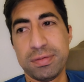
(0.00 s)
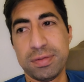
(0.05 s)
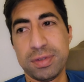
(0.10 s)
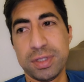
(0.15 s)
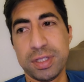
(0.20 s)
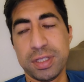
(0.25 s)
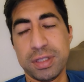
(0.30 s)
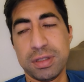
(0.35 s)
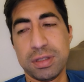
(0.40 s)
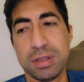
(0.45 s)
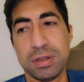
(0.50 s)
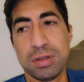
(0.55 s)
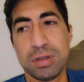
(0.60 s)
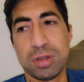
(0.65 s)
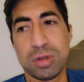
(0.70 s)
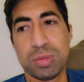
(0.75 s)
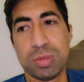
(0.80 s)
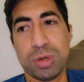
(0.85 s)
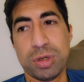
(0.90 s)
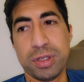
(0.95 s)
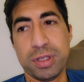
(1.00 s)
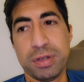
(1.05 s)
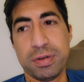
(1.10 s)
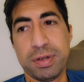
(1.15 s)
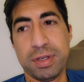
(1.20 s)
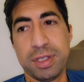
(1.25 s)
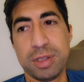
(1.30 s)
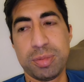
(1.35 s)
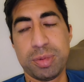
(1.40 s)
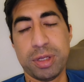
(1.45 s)
Like such a small
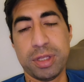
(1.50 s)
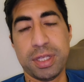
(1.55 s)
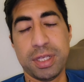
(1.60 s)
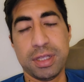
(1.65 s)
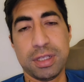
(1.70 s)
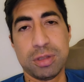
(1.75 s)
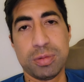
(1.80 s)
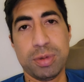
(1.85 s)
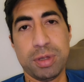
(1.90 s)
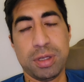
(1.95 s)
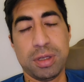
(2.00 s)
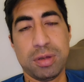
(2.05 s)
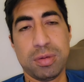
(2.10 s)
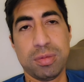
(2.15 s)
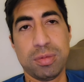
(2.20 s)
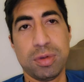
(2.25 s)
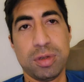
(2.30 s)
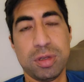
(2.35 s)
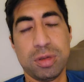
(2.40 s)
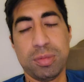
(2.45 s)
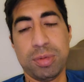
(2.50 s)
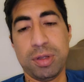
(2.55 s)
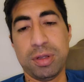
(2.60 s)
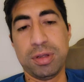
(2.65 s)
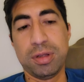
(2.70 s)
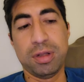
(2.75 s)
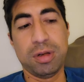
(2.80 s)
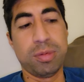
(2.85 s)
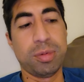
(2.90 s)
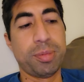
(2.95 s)
increase, but I think this week will be a
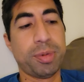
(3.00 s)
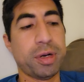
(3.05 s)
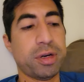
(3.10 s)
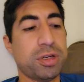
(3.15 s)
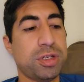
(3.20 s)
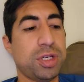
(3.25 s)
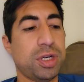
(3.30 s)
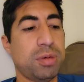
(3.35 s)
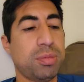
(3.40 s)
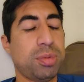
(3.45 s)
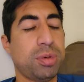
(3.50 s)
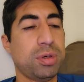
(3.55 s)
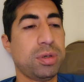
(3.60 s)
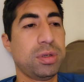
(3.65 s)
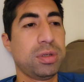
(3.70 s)
little bit better jump.